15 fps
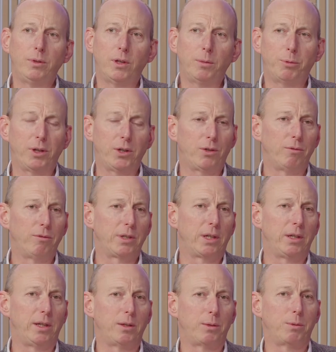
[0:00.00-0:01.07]
operational
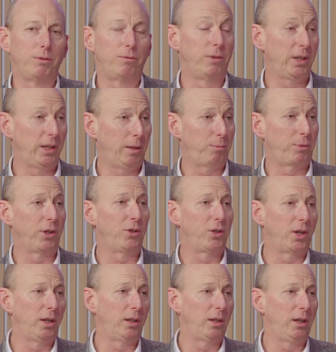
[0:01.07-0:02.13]
resilience, we really
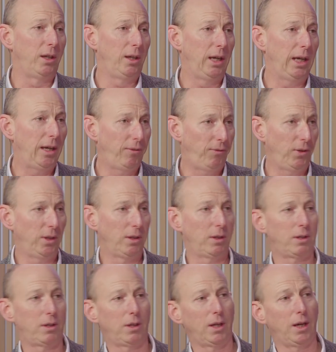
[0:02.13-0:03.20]
appreciate the
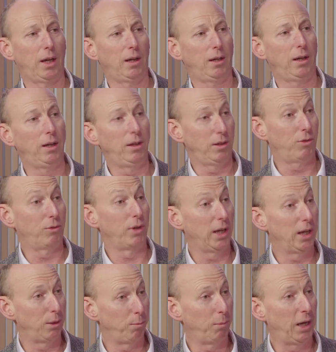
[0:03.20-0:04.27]
efforts that industry
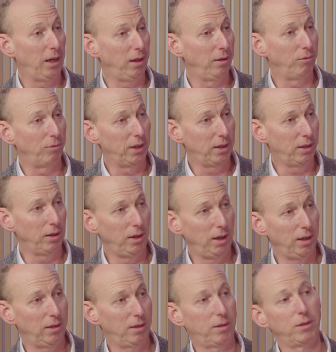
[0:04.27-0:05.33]
has made in recent
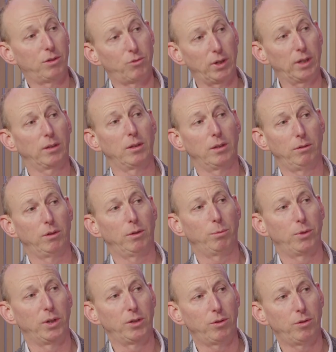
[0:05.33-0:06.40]
years to strengthen their
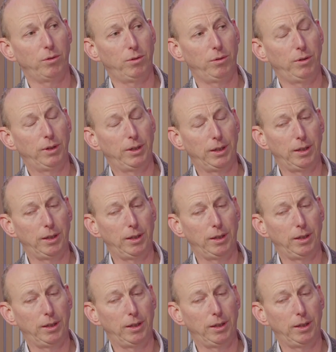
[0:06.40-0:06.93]
operational